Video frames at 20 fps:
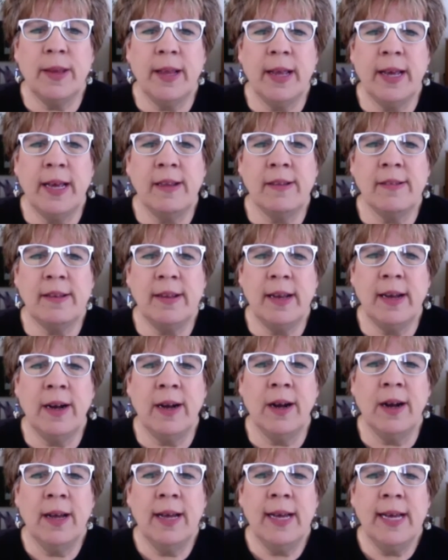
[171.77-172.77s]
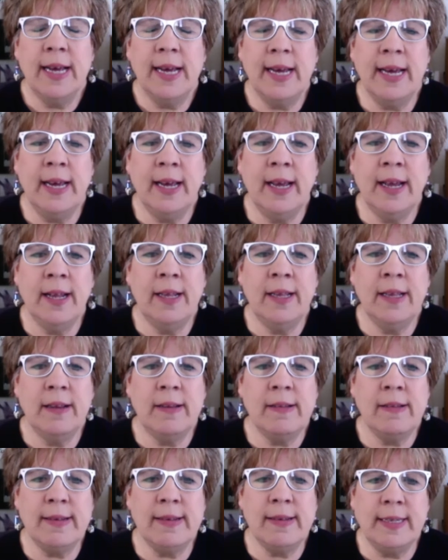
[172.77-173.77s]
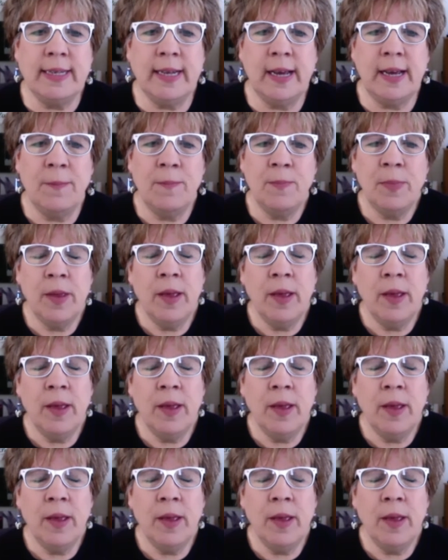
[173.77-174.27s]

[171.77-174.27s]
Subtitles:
things here in the city.